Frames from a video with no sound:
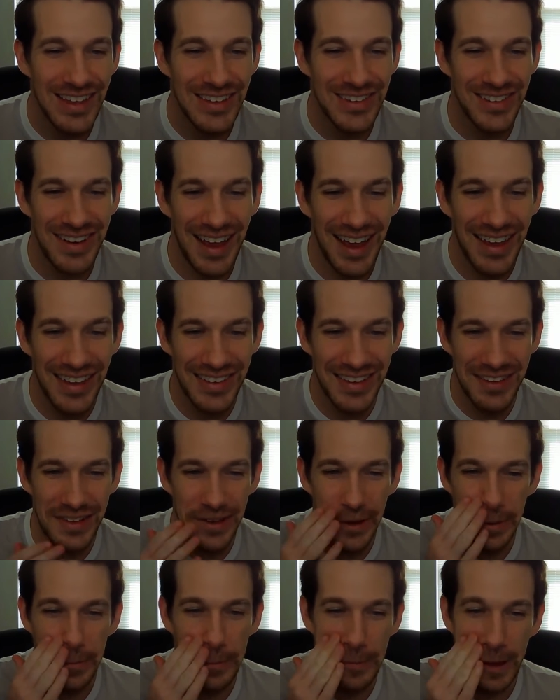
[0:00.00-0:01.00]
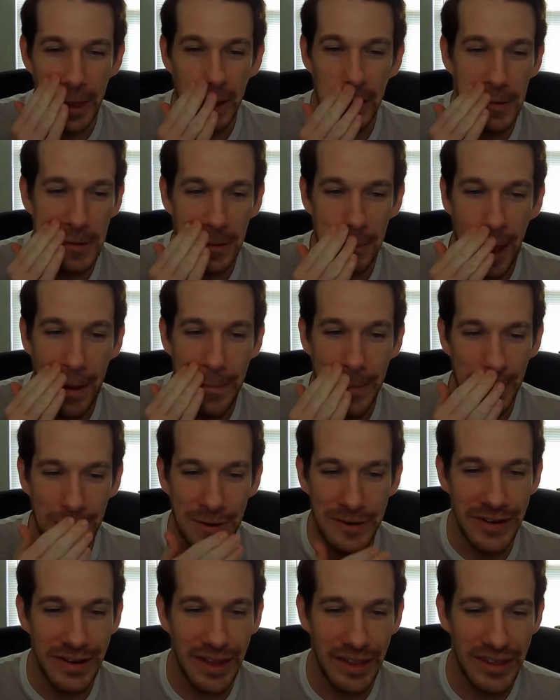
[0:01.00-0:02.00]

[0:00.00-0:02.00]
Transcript: So Niles is a relatively popular unit.